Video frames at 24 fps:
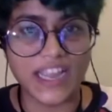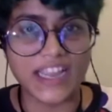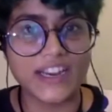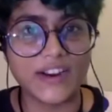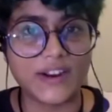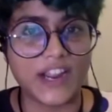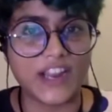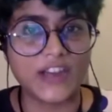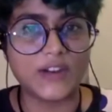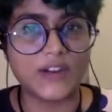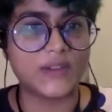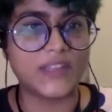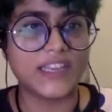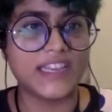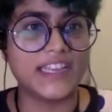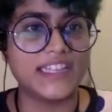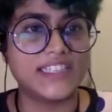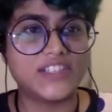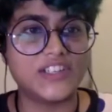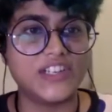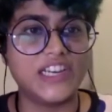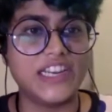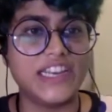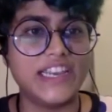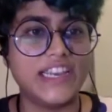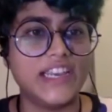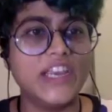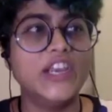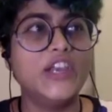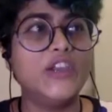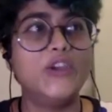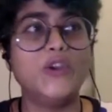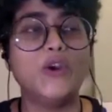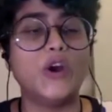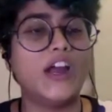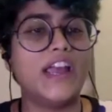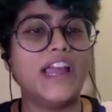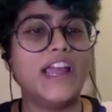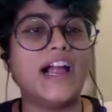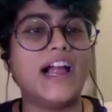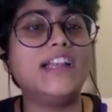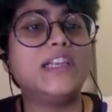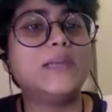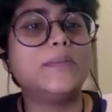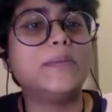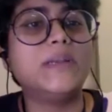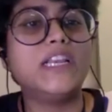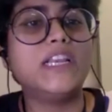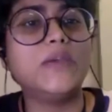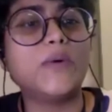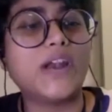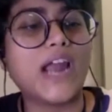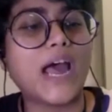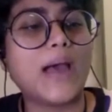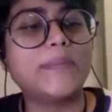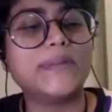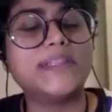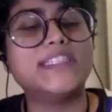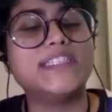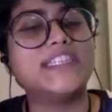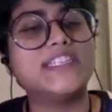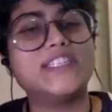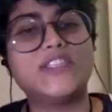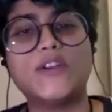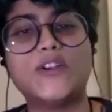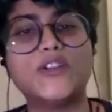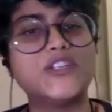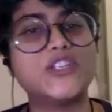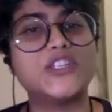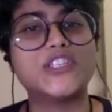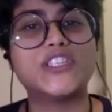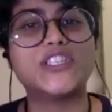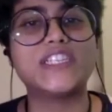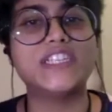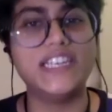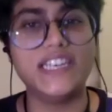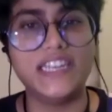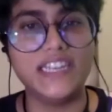I don't think it's really, ultimately what happens is you're just